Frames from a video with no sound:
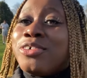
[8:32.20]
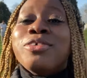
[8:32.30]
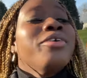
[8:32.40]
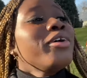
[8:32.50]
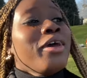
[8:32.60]

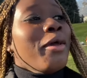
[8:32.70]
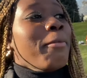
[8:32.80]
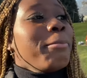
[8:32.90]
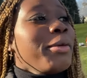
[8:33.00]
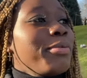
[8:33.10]
know
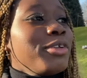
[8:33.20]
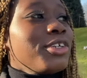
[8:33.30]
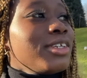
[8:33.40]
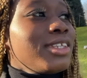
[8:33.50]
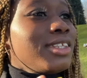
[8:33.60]
people
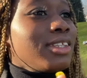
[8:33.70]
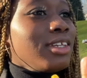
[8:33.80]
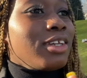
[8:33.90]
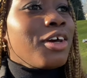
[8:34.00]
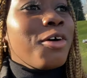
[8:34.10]
just
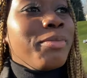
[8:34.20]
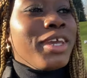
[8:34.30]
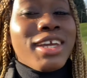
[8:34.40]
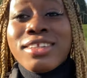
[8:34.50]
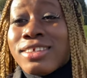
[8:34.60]
come
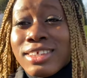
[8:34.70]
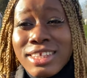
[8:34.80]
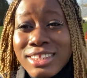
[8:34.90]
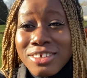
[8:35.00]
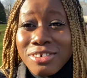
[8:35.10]
here to
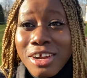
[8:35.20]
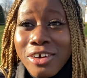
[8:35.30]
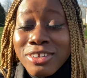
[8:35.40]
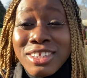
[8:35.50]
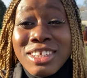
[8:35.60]
sit
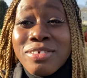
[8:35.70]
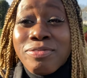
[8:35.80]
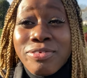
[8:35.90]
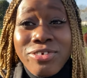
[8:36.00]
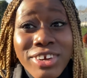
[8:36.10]
around it's
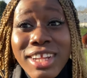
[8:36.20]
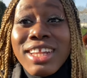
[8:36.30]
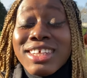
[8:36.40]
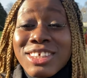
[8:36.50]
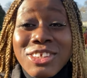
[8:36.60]

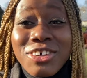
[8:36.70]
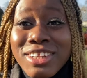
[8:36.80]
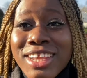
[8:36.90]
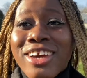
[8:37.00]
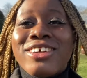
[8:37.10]
really
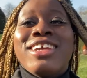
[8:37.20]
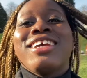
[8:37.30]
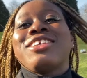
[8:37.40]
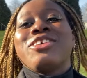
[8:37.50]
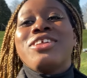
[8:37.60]
sunny out
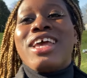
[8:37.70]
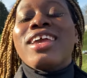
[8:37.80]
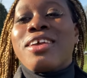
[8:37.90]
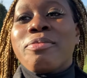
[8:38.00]
here so like